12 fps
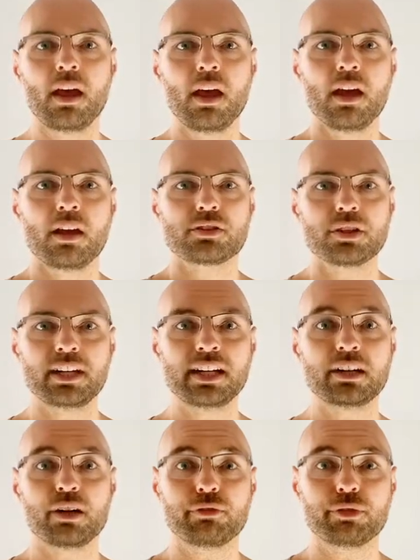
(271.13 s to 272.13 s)
So leading on
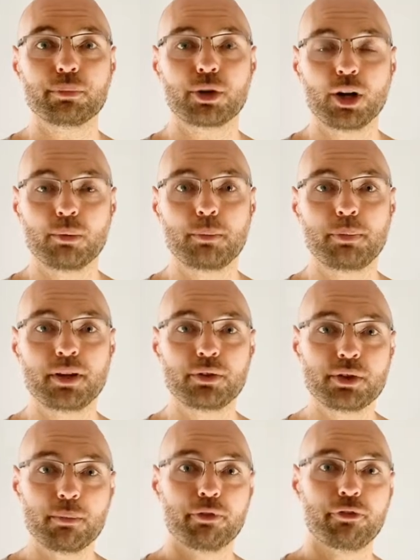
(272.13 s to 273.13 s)
from curb appeal, number
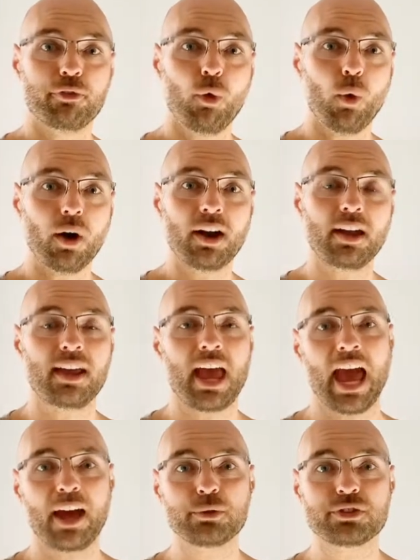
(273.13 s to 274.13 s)
4,
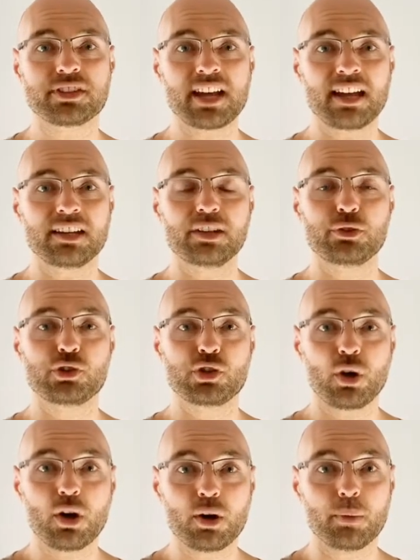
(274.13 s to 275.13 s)
outstanding
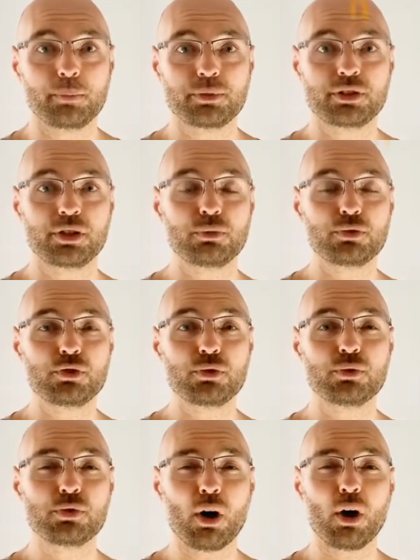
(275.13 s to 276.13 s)
jobs. You do
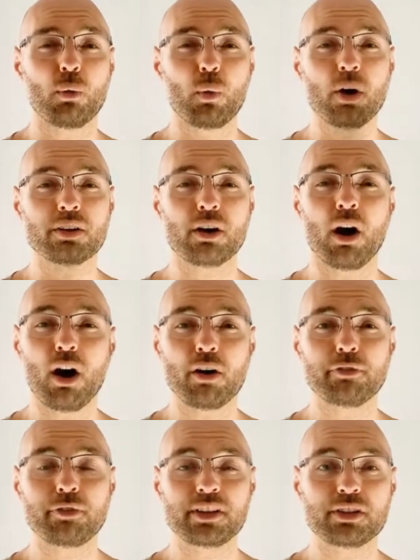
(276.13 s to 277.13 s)
not want
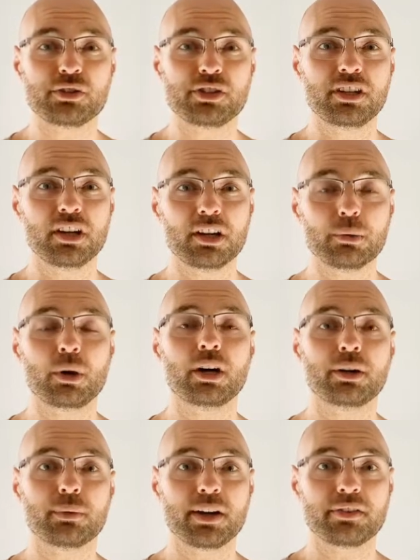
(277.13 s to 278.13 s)
half-finished DIY
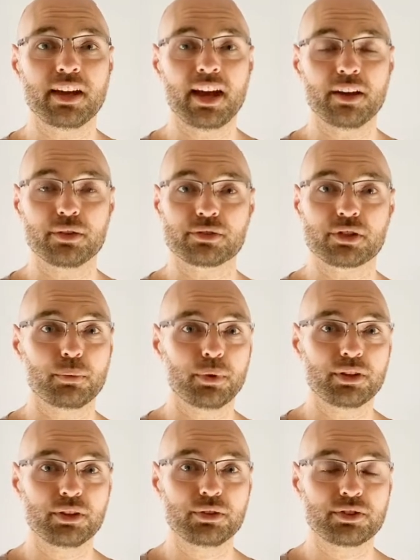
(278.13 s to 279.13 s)
around the house. So whether
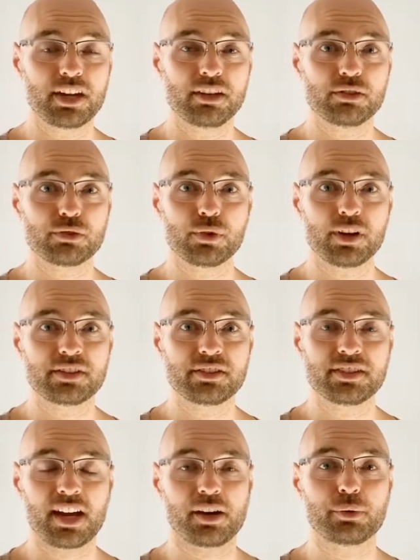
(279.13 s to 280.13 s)
your tenant tried to
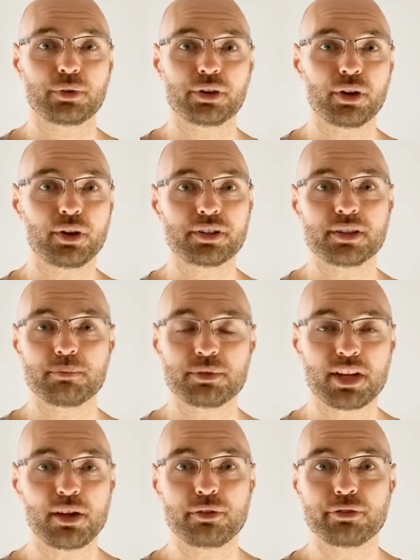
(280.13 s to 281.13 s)
tackle the garden
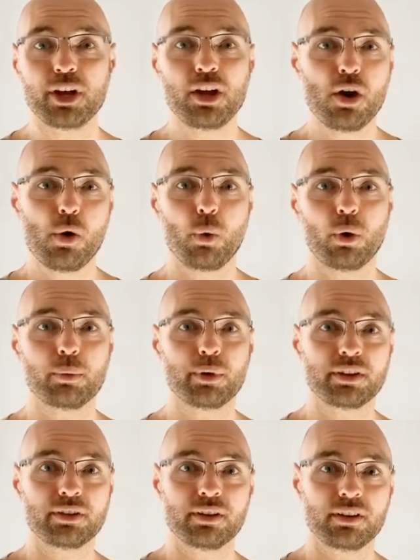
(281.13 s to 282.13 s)
himself or
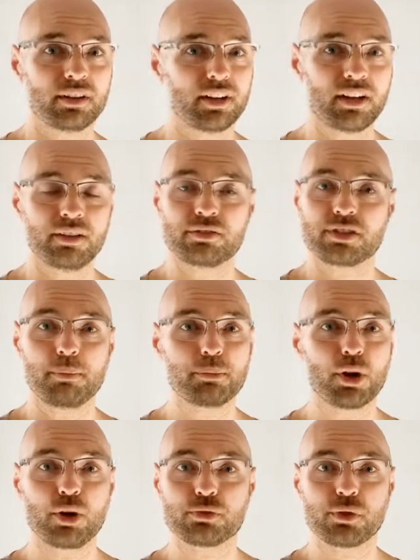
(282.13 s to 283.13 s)
whether some
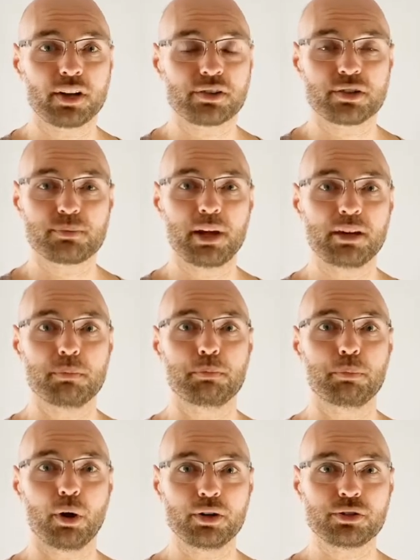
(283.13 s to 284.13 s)
contractor's made a
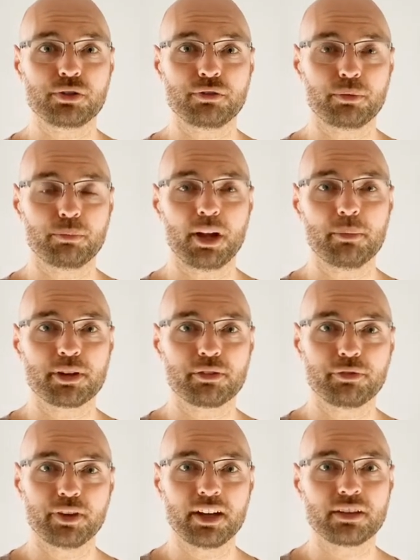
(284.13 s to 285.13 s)
bodge of a plumbing
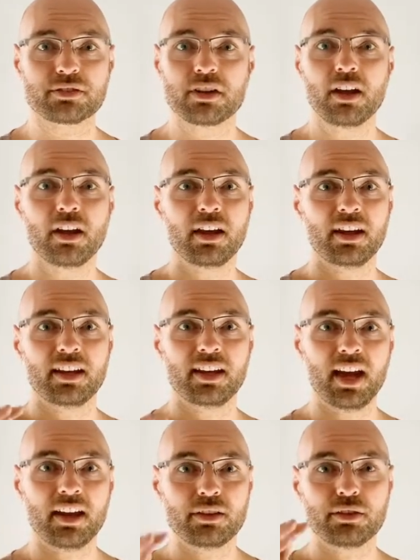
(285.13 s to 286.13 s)
fix,
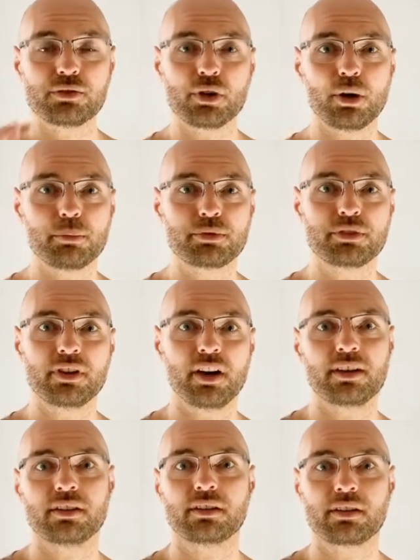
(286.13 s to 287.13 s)
get the jobs done.
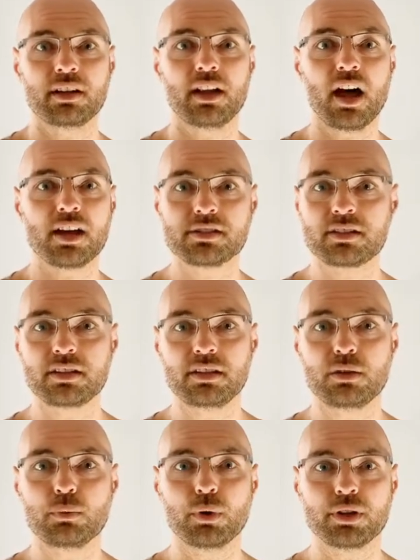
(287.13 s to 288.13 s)
The last thing you
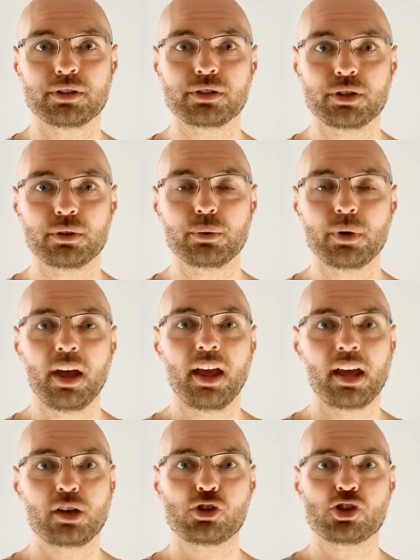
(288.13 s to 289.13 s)
want to do is
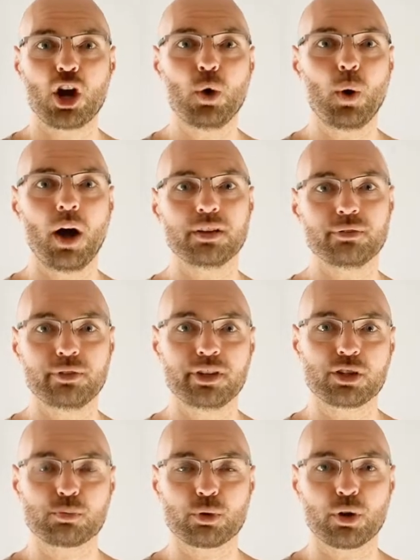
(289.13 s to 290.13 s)
show unfinished
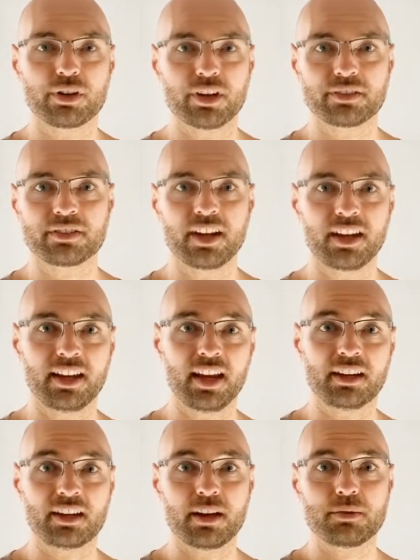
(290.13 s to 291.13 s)
product. Again, it
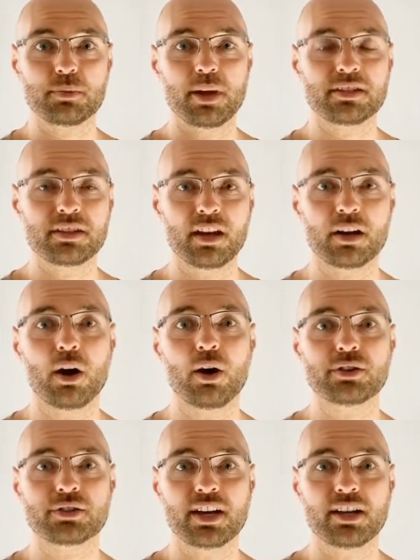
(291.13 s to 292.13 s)
comes back to that car
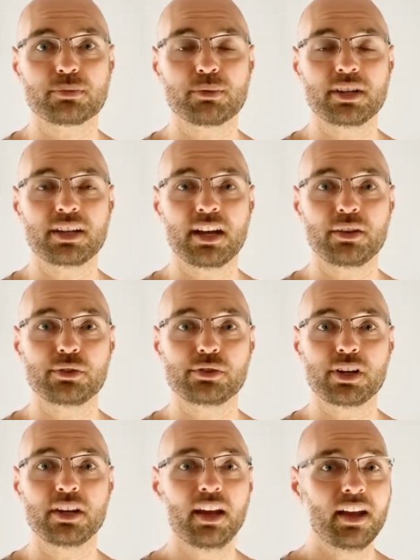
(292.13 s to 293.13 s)
salesman analogy.
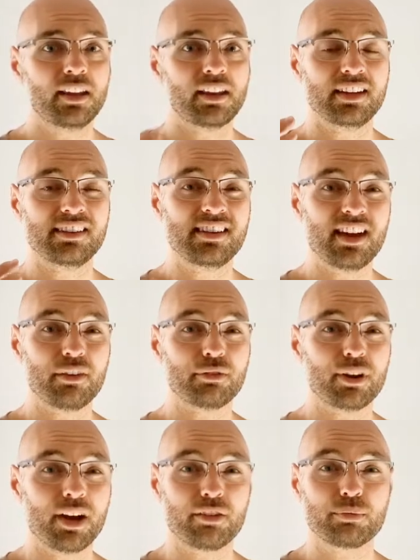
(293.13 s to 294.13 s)
They never
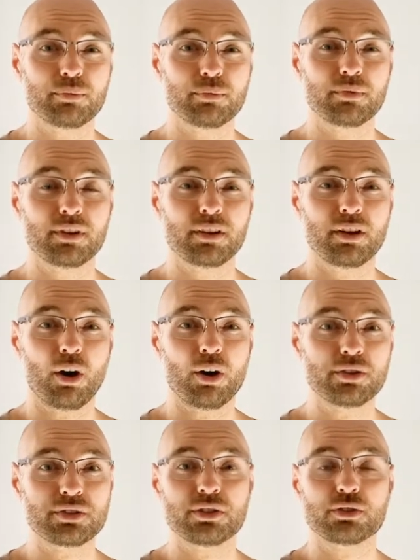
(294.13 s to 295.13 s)
have cars in
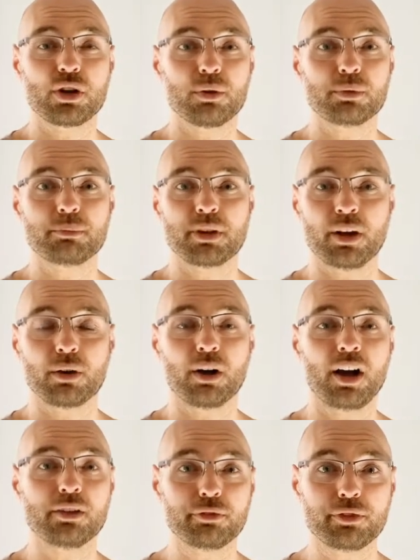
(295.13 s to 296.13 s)
the showroom that are
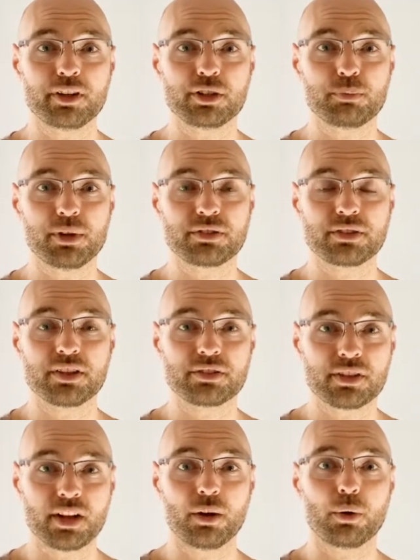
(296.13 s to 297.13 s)
unfinished business. They
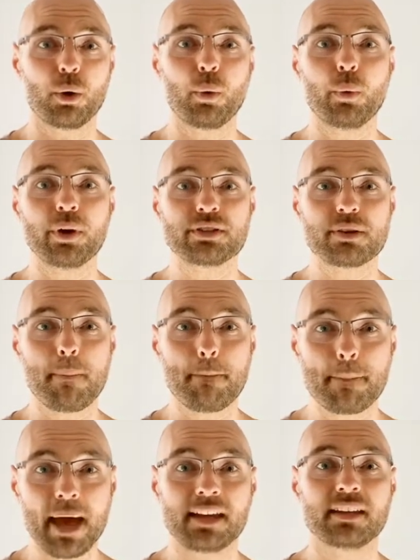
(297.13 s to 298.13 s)
are always
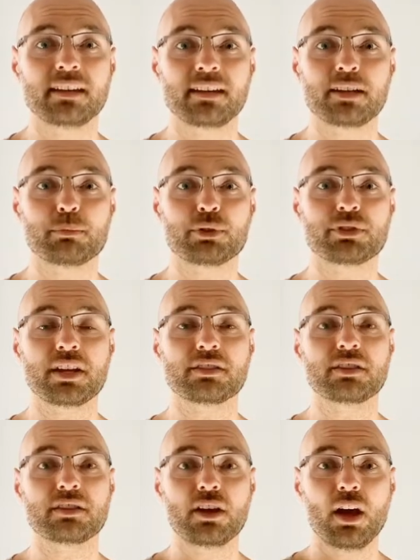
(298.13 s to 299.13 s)
immaculately presented,
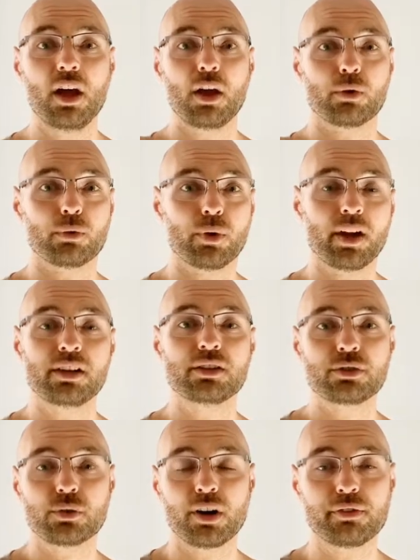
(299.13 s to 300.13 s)
ready to
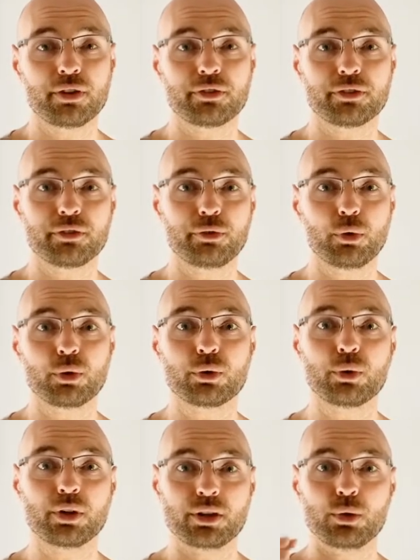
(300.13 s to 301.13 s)
drive off the forecourt,
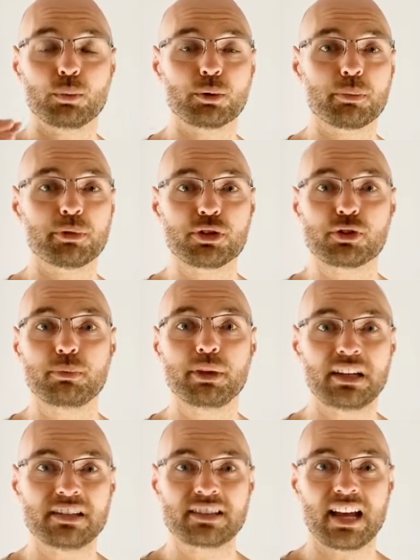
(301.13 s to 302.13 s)
your property should be
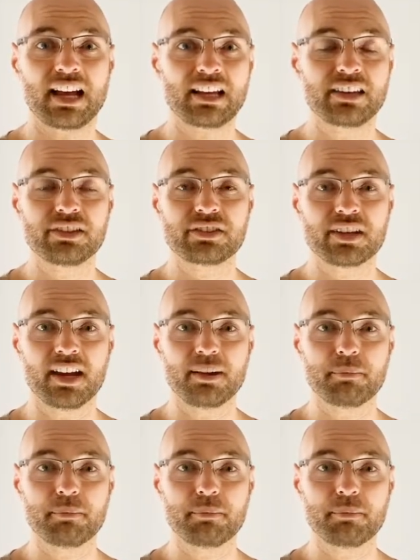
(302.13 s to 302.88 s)
exactly the same.